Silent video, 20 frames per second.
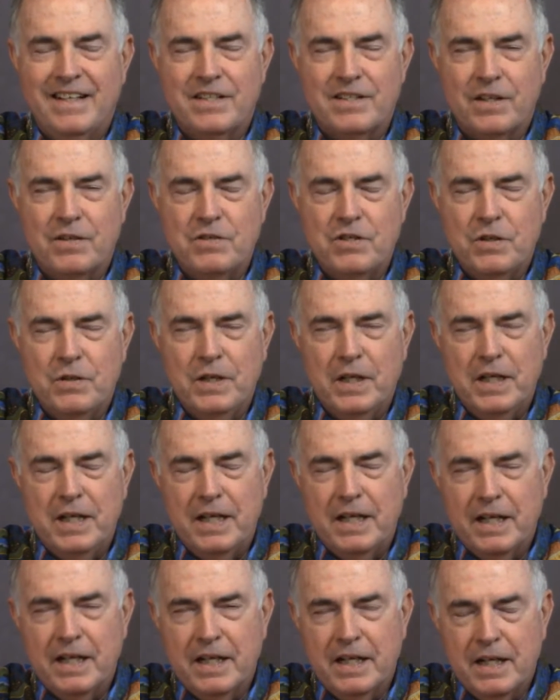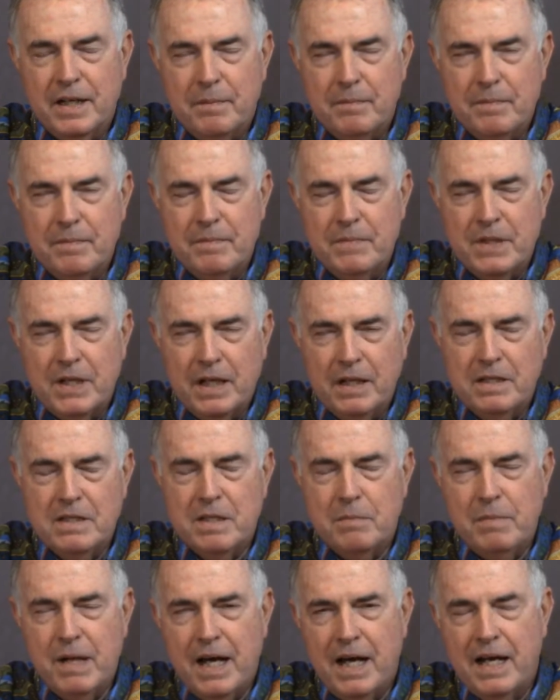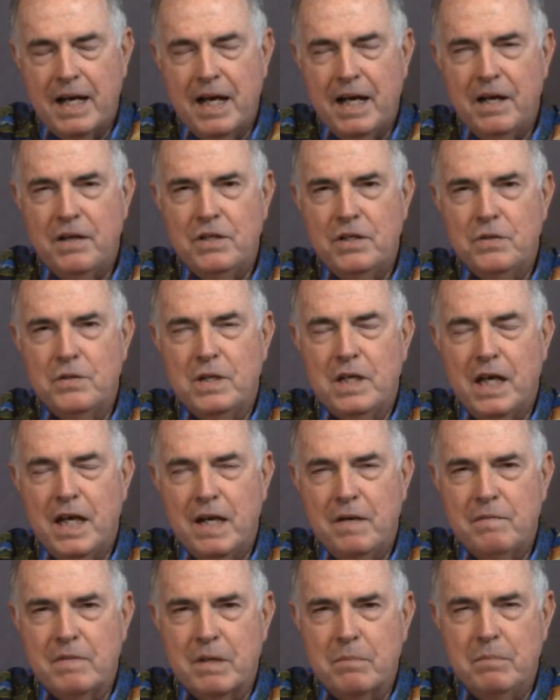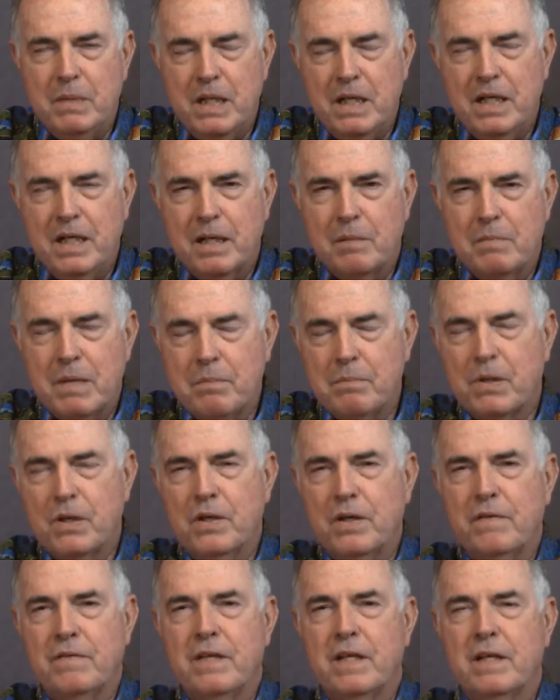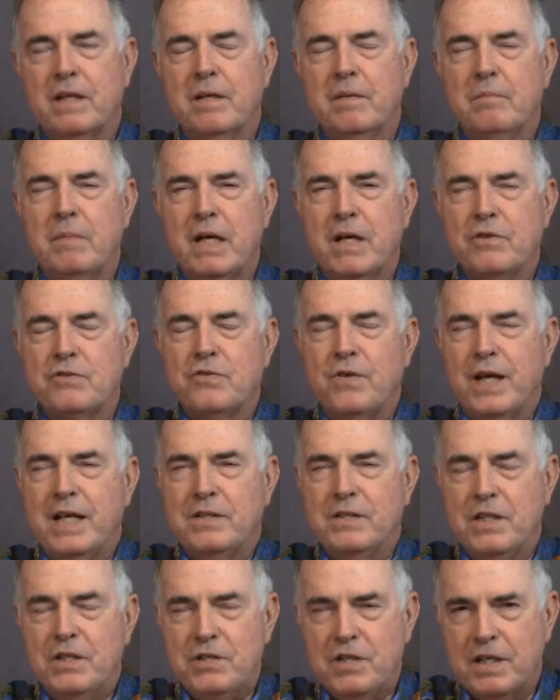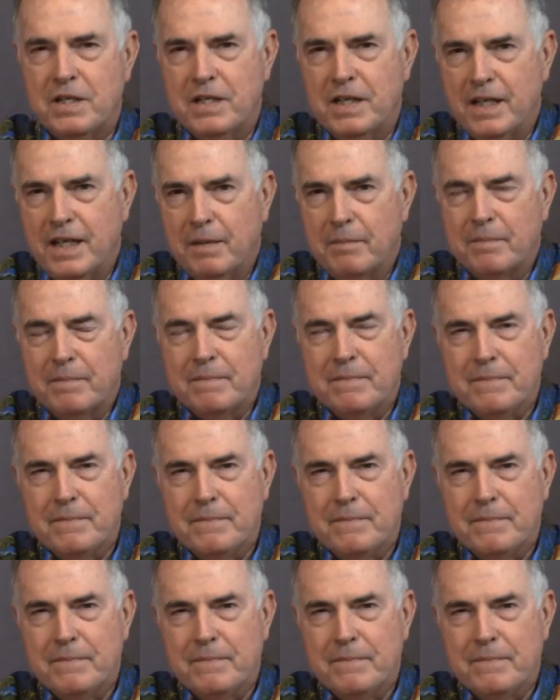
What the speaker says: So Julie, tell us about how you came to be a member of the mayor's transition team.